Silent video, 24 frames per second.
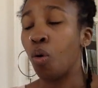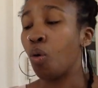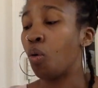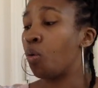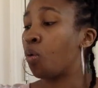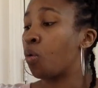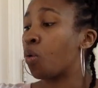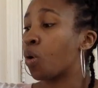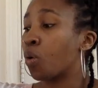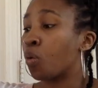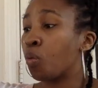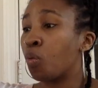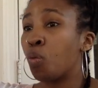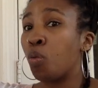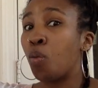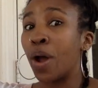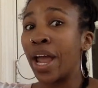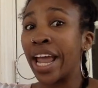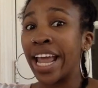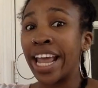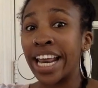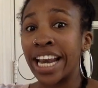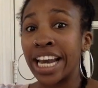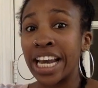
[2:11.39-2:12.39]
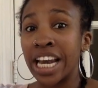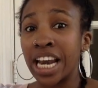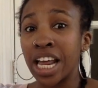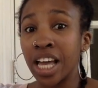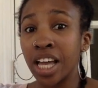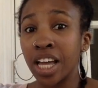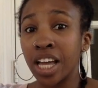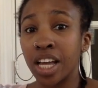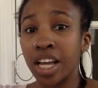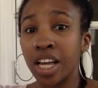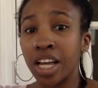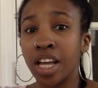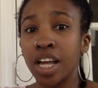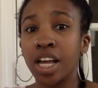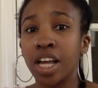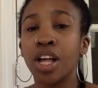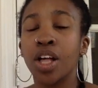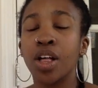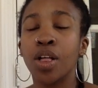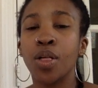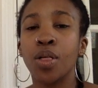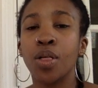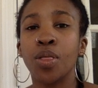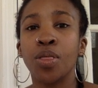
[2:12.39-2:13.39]
or when
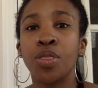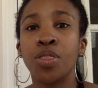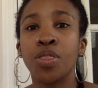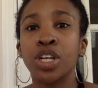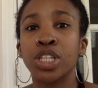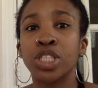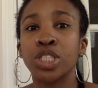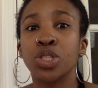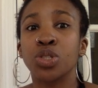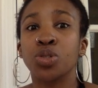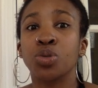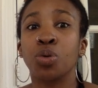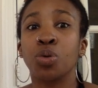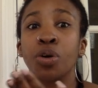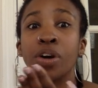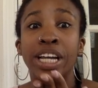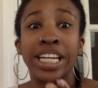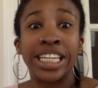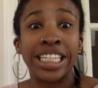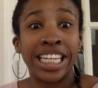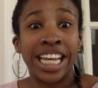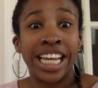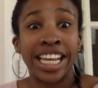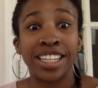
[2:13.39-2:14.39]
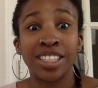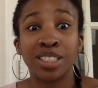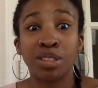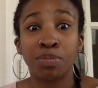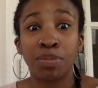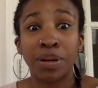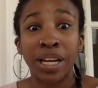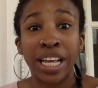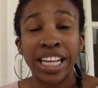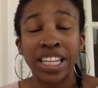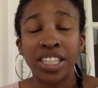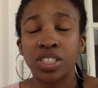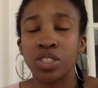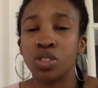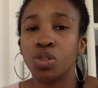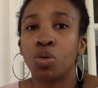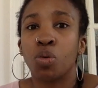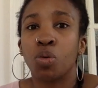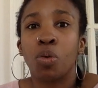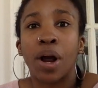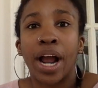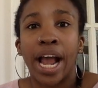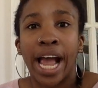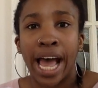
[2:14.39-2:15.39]
the story takes place
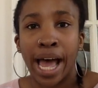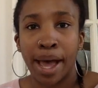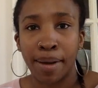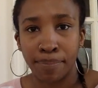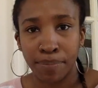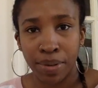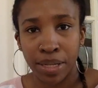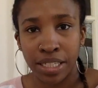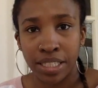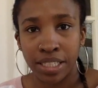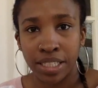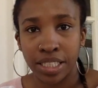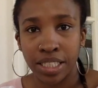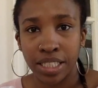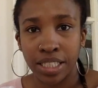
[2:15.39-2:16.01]
or happens.